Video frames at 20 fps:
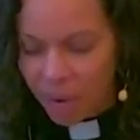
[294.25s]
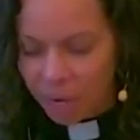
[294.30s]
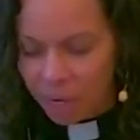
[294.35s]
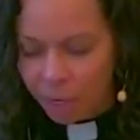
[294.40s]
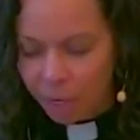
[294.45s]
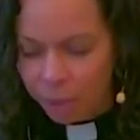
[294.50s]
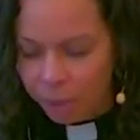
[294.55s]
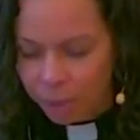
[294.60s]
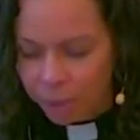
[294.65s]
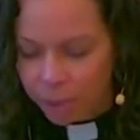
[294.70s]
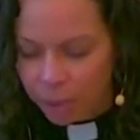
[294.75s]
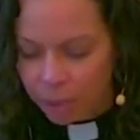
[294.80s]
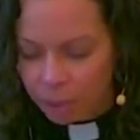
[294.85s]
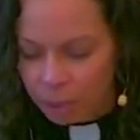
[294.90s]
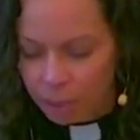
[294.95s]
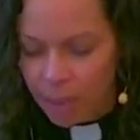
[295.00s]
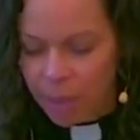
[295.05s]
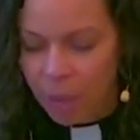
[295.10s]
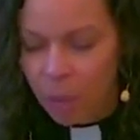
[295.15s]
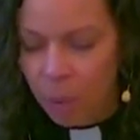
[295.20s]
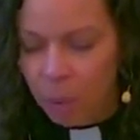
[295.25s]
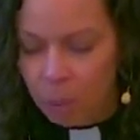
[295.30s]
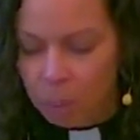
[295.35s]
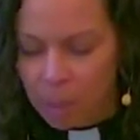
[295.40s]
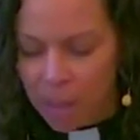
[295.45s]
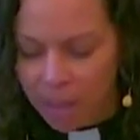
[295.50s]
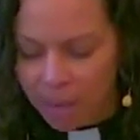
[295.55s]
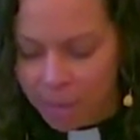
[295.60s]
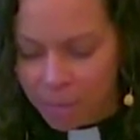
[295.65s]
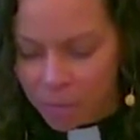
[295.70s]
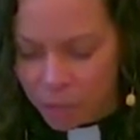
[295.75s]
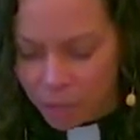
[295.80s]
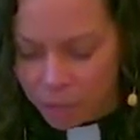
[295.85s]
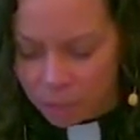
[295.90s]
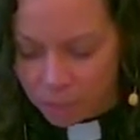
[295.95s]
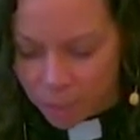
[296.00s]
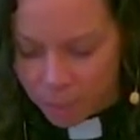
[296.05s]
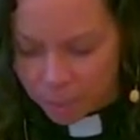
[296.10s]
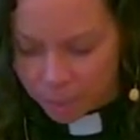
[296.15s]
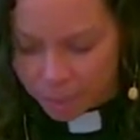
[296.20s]
When I heard, my whole
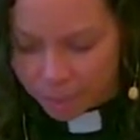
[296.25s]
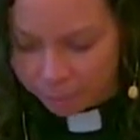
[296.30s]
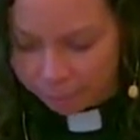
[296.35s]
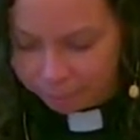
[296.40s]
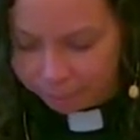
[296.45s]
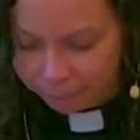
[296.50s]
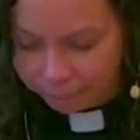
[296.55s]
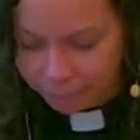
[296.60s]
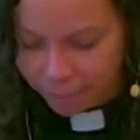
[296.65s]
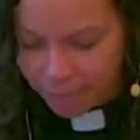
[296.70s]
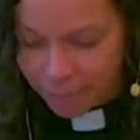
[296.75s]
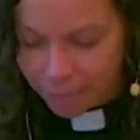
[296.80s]
body trembled.